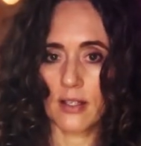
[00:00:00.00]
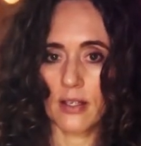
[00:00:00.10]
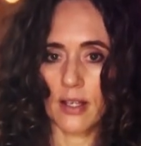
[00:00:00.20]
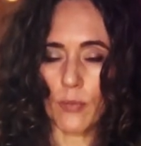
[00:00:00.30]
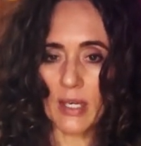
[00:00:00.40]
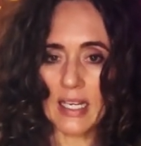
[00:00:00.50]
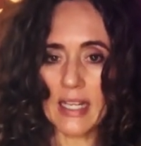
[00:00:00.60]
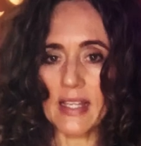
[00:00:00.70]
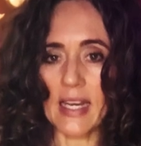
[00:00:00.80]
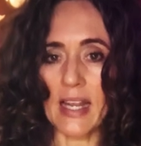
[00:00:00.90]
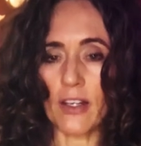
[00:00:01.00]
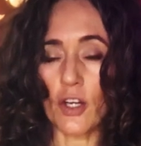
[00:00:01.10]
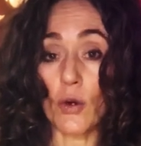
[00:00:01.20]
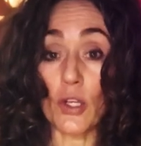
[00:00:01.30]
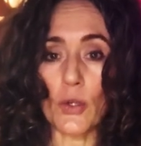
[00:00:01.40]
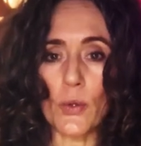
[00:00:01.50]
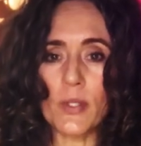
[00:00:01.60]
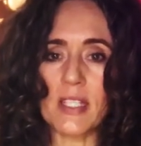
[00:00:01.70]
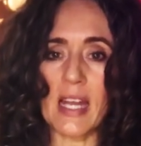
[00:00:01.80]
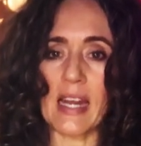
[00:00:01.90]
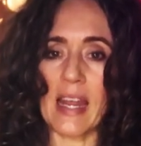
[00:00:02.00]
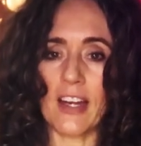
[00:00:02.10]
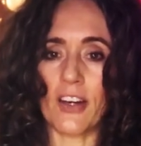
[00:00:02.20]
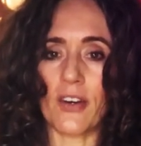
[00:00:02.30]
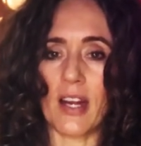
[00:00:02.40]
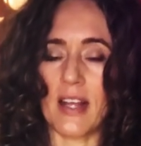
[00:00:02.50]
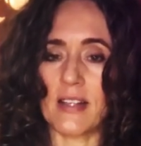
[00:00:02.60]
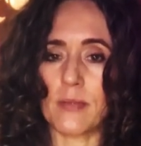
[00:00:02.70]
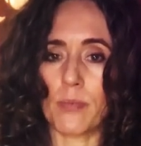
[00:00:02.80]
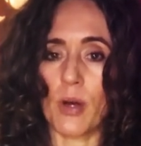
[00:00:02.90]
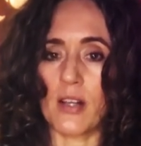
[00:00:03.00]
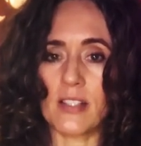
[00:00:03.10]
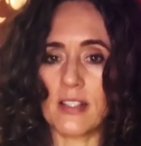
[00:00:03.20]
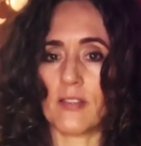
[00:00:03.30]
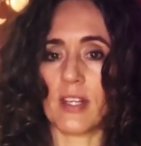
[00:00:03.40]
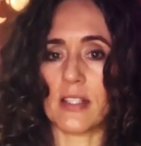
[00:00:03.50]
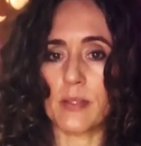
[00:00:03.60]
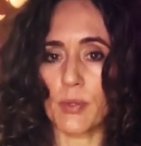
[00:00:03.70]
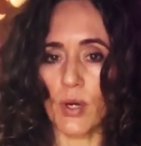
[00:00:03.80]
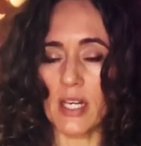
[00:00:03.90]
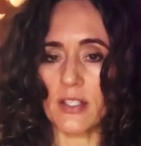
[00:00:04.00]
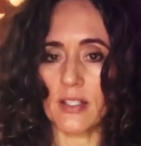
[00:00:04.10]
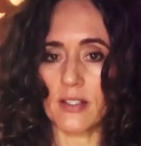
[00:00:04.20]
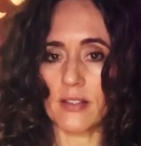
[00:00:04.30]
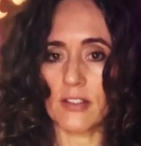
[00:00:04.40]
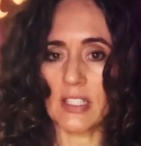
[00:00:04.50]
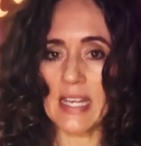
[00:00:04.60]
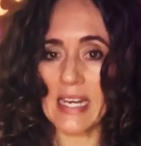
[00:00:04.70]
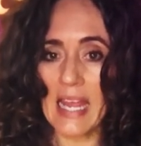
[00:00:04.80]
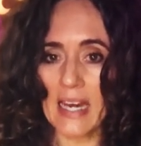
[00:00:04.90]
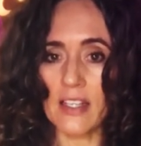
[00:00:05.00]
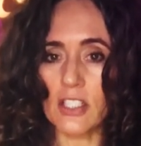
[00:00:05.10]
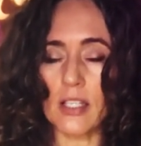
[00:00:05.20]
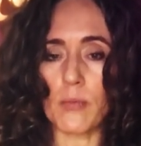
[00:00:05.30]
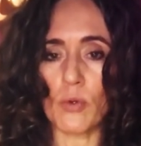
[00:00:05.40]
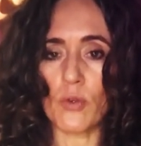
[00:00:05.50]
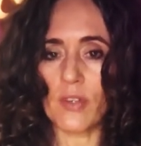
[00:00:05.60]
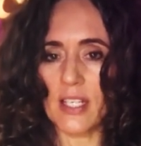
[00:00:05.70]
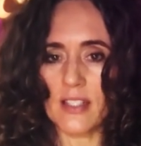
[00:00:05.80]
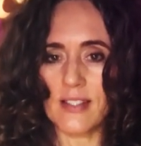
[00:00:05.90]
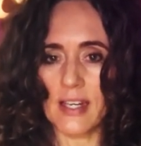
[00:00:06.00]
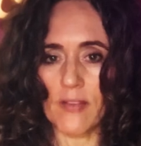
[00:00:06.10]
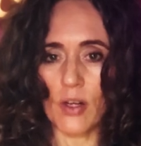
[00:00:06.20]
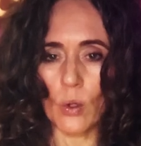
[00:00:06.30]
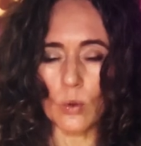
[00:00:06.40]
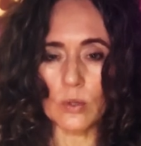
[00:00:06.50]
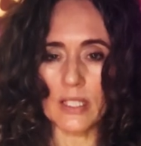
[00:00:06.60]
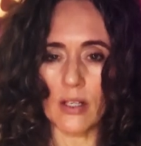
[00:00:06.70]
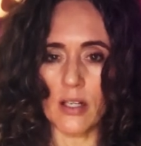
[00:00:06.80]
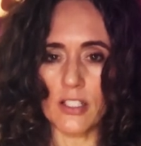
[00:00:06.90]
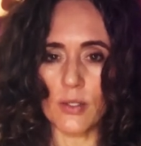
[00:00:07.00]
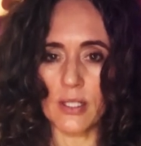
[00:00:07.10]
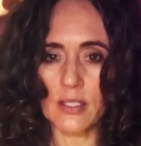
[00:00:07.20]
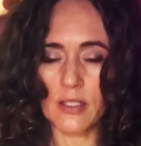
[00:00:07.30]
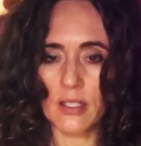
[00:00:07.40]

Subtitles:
If we can let that anger go and use that anger as positive inspiration to get energy moving instead of holding onto it,